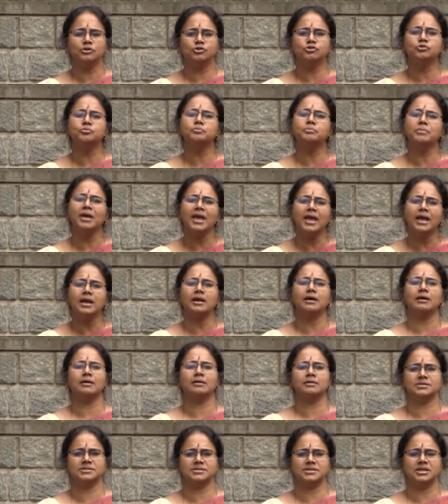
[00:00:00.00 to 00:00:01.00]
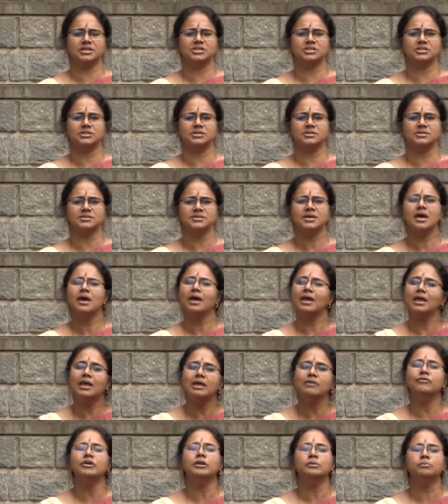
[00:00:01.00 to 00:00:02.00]
to make our sessions
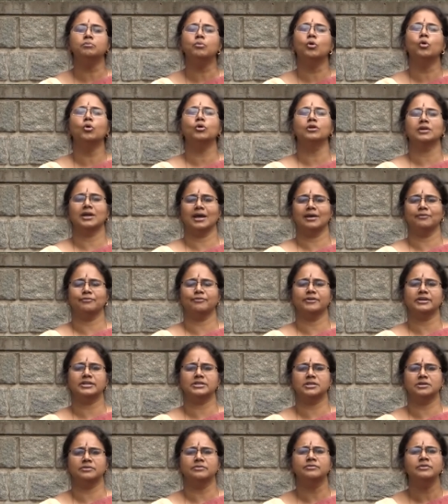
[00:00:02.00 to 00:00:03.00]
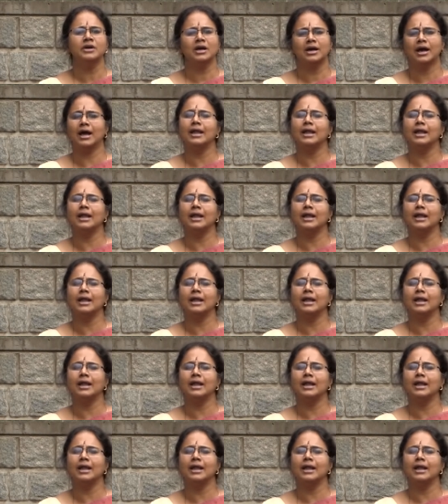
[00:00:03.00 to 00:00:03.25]
even more effective